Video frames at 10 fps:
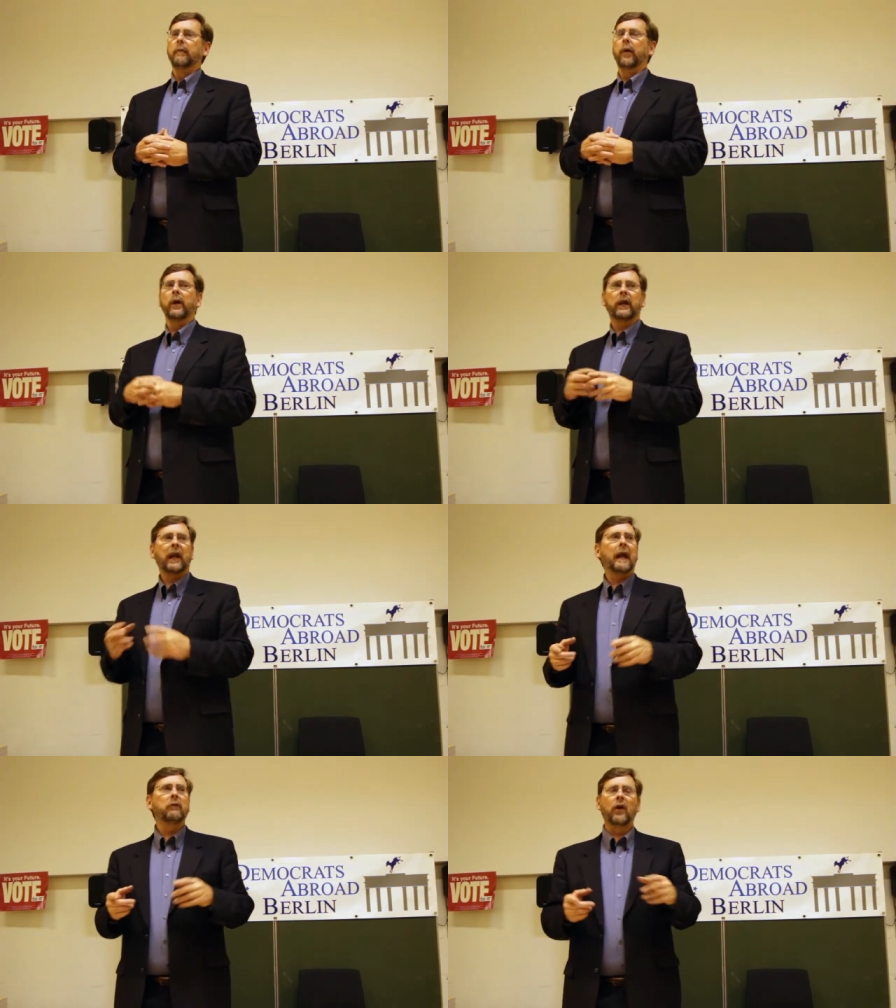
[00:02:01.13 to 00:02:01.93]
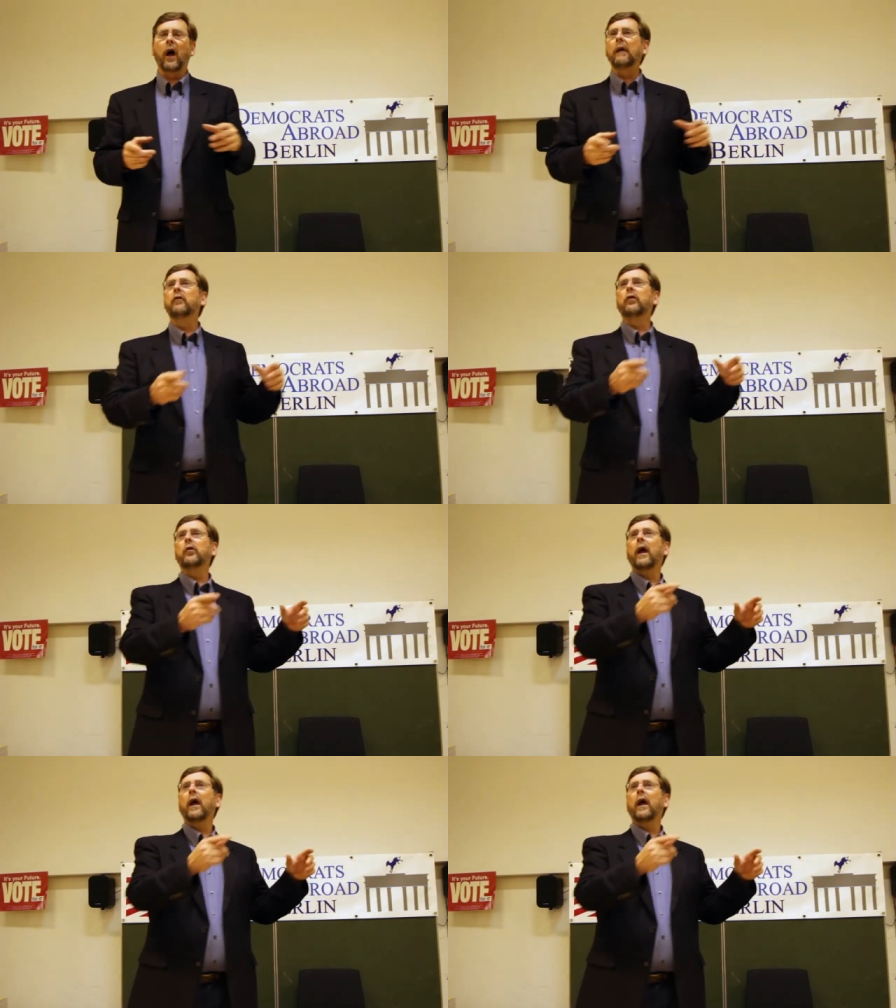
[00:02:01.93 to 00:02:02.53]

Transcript: But when it came time to